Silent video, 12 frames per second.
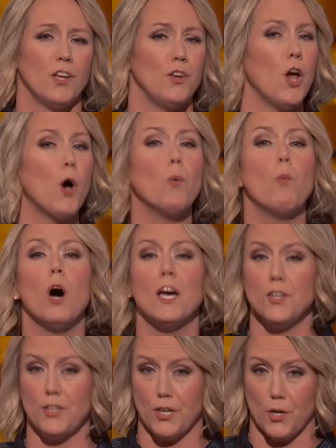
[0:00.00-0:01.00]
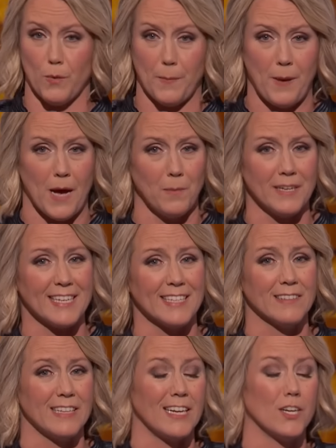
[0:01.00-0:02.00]
No wonder
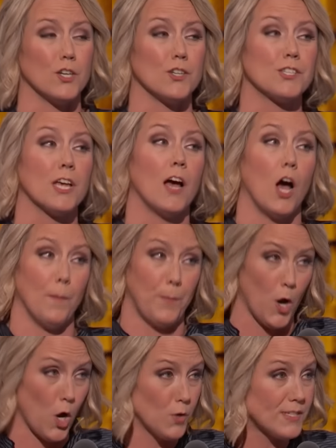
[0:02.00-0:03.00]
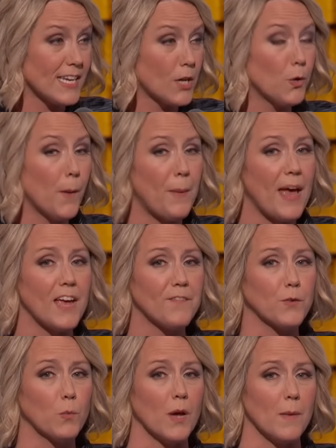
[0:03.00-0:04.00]
Republican leaders oppose equal pay
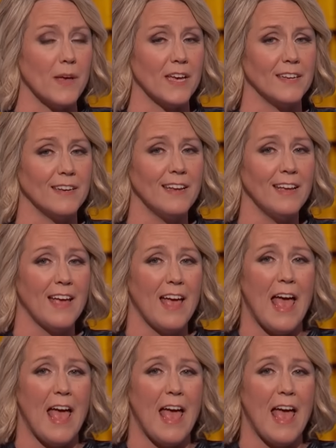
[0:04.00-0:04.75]
for women